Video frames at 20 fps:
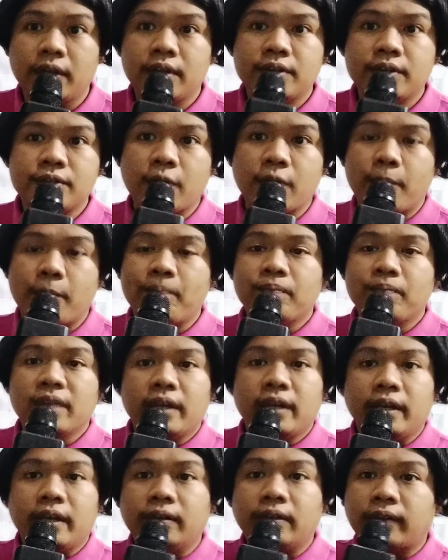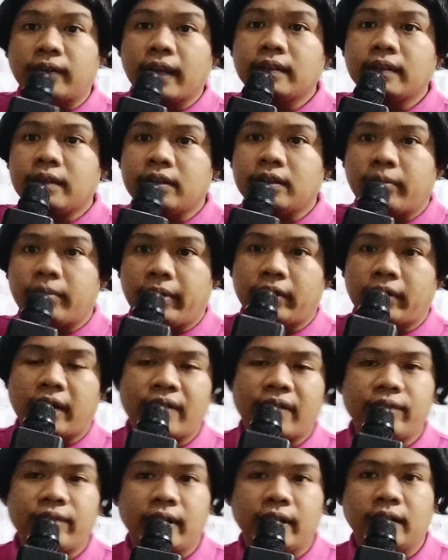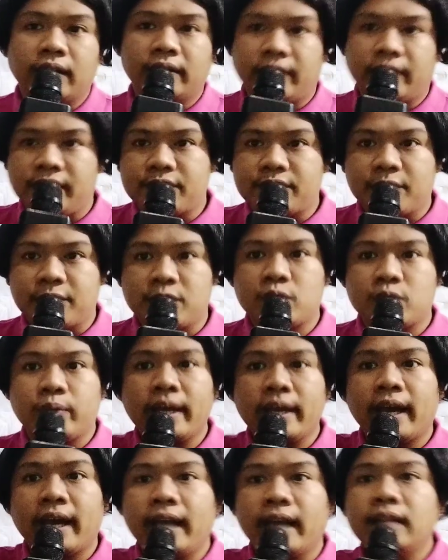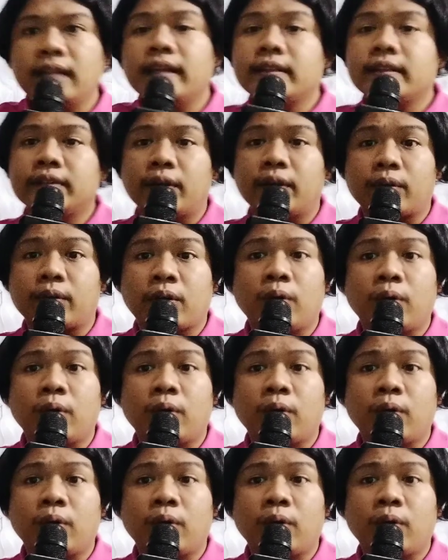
So, in writing the biographical research, we highlight the